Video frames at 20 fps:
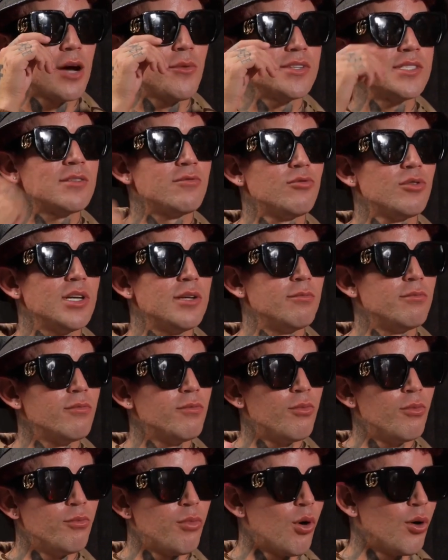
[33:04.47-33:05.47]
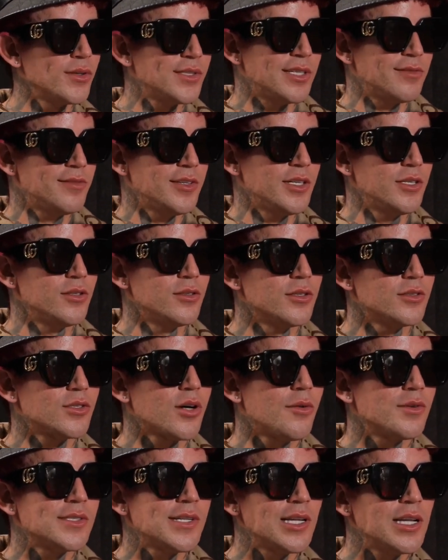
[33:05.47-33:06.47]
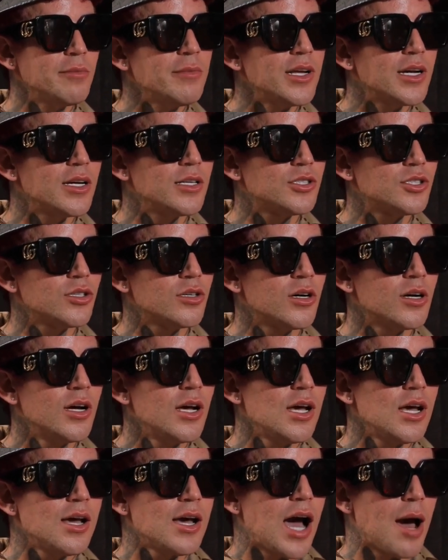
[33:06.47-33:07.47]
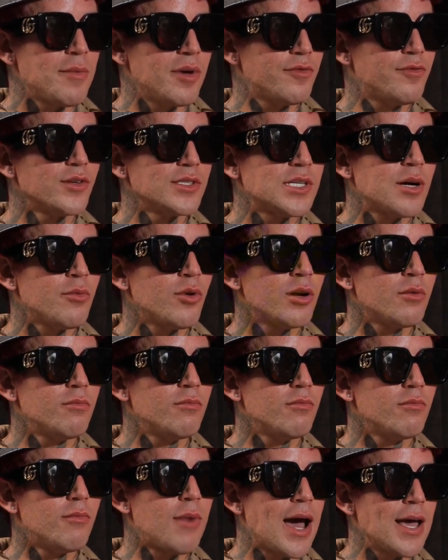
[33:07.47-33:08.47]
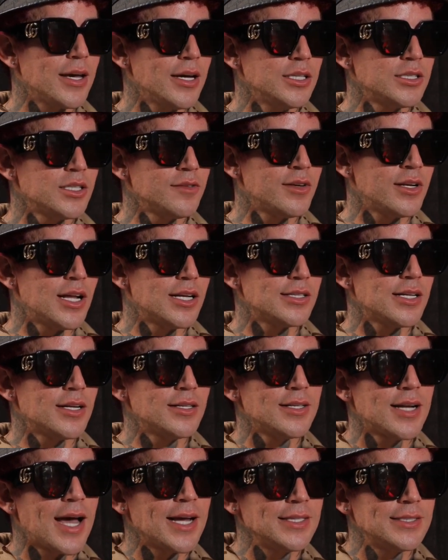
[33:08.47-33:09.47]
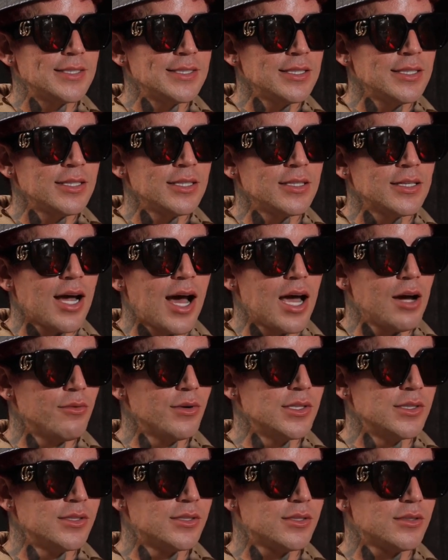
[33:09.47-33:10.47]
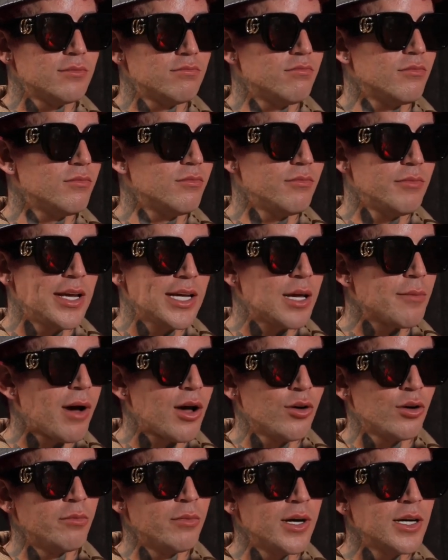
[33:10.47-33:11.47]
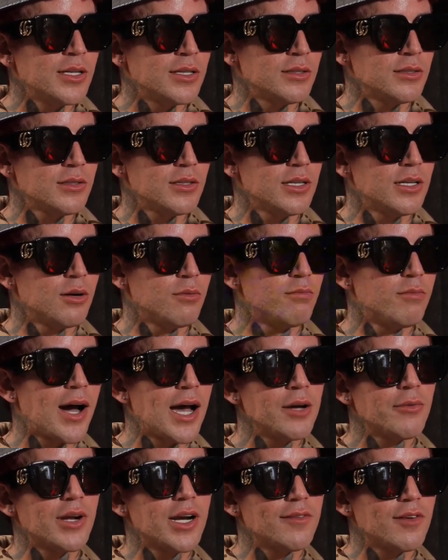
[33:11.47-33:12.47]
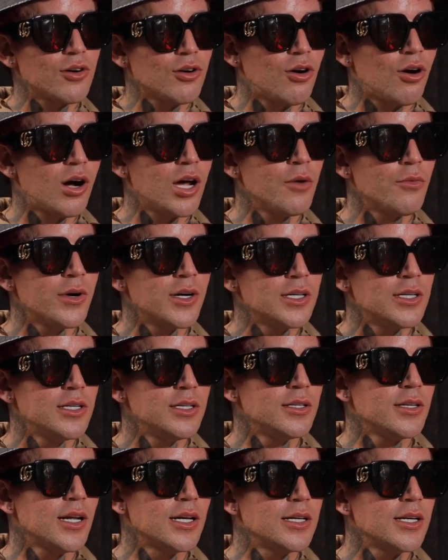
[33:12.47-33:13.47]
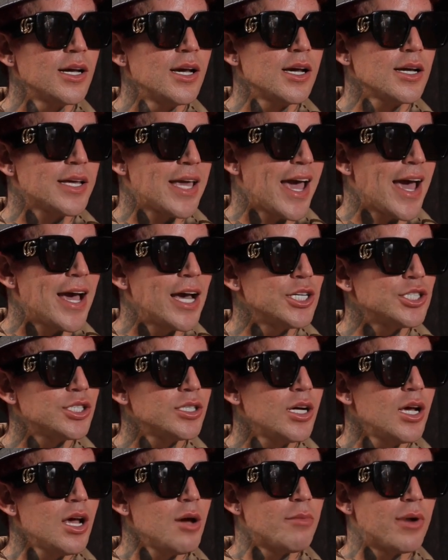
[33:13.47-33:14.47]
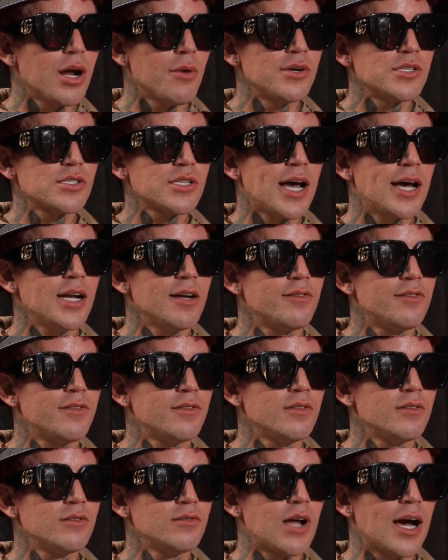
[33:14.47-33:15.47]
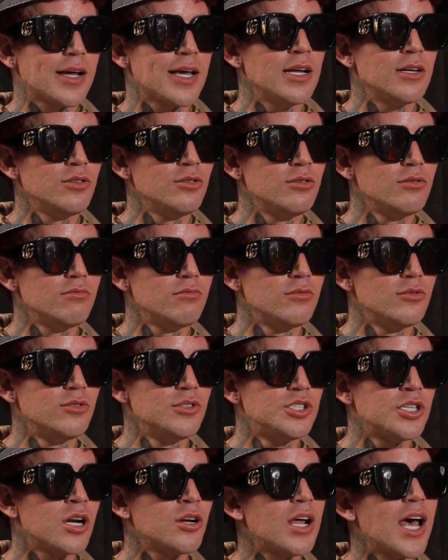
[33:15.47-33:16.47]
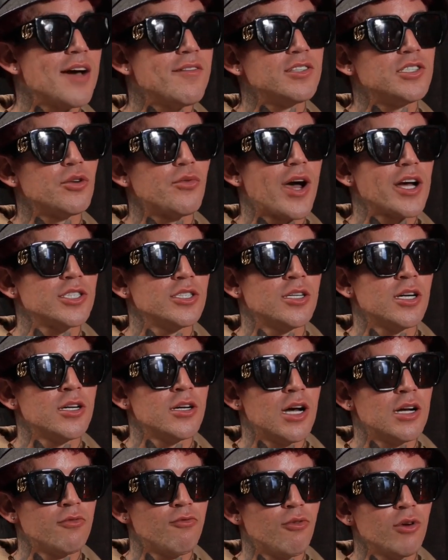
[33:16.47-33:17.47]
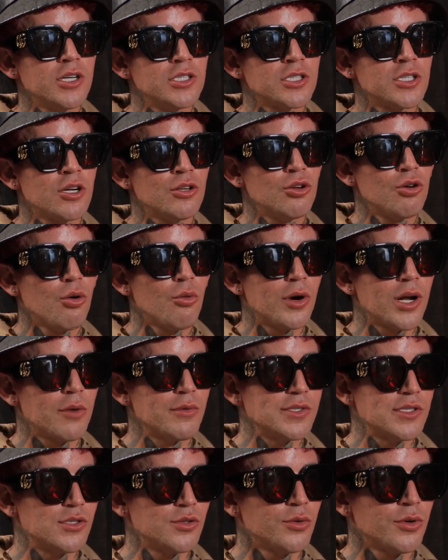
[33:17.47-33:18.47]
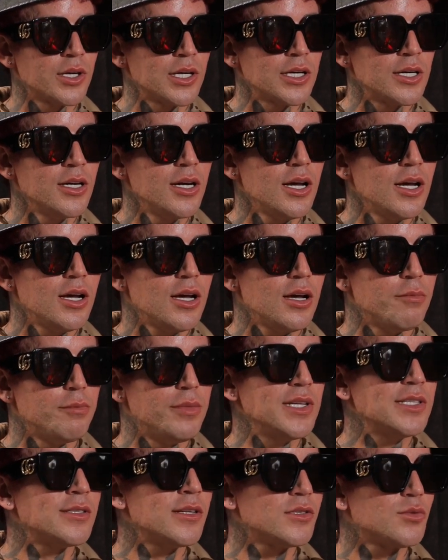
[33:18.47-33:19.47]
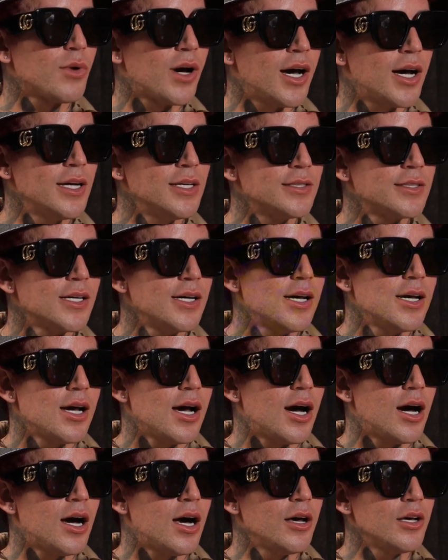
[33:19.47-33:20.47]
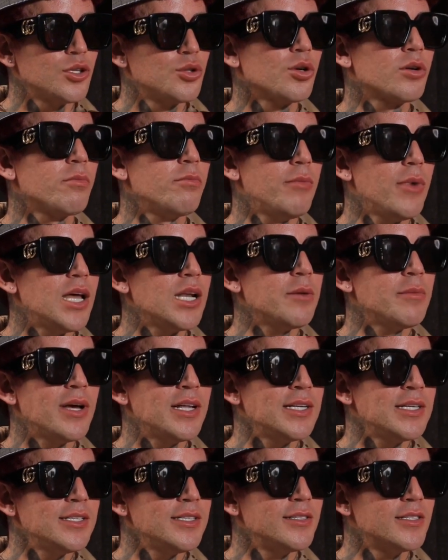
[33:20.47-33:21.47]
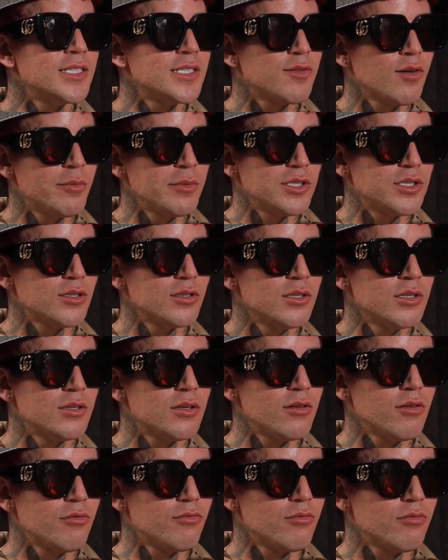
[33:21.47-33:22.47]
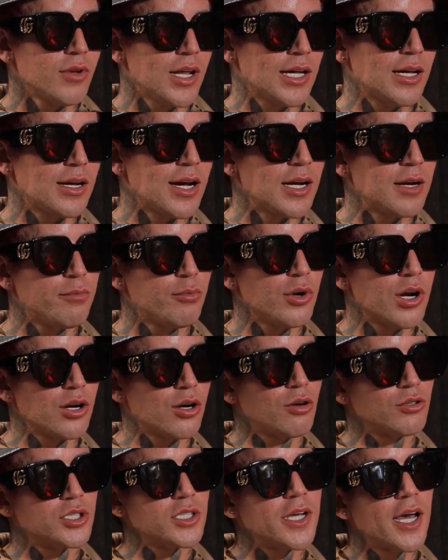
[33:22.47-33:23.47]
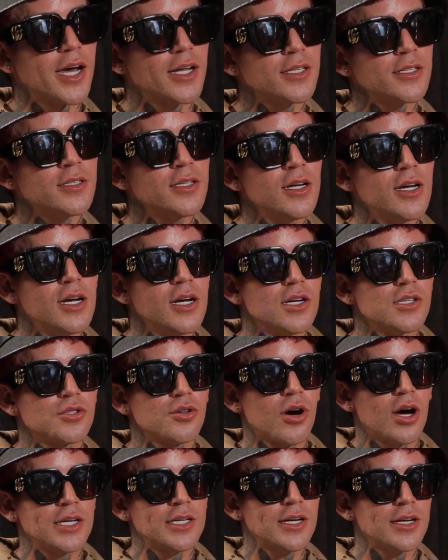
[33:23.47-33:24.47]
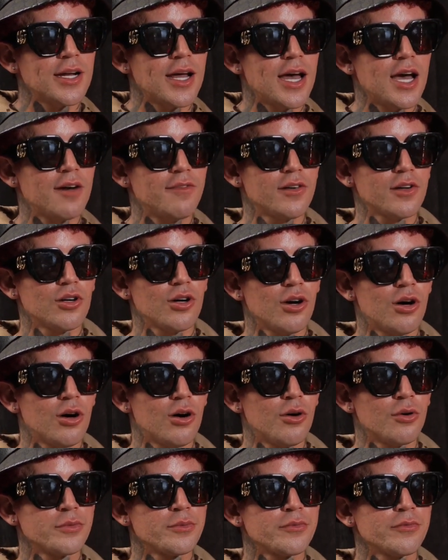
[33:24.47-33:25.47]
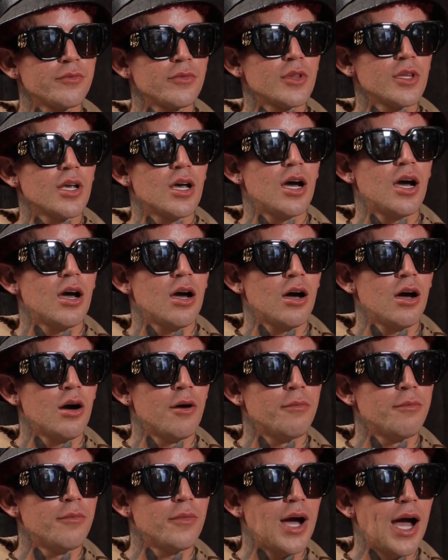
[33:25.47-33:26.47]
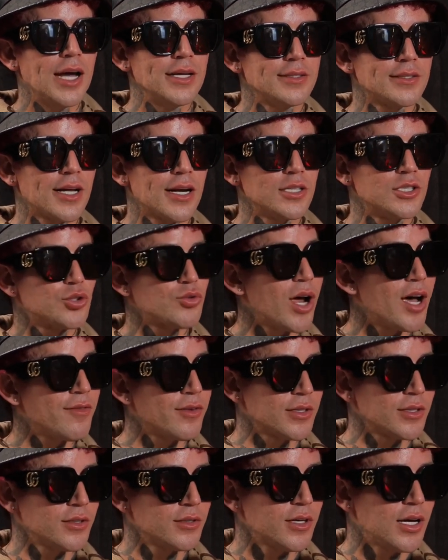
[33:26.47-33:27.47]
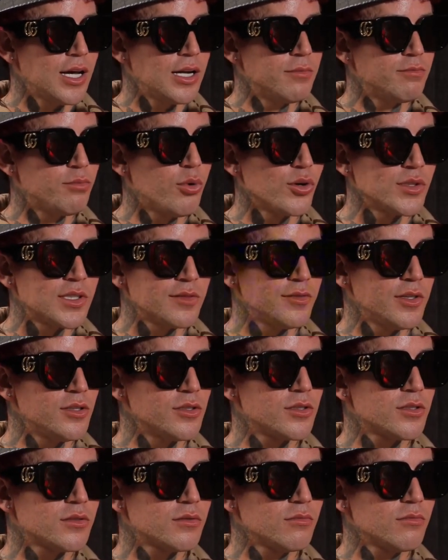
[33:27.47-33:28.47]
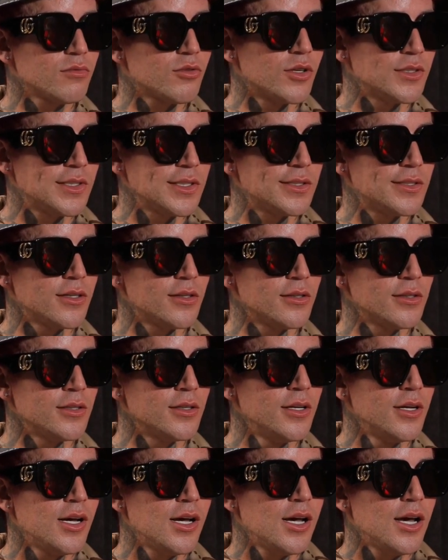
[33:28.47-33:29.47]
I wasn't really posting videos. So I was limited to, for someone my age, even as at 19, I was making my own money, buying whatever car I wanted, like cash. But I was kind of, again, didn't have a direction. I really didn't know what I was doing business-wise. It took many, many years for me to like kind of put it all together. So a year and a half ago, I started traveling and posting videos consistently.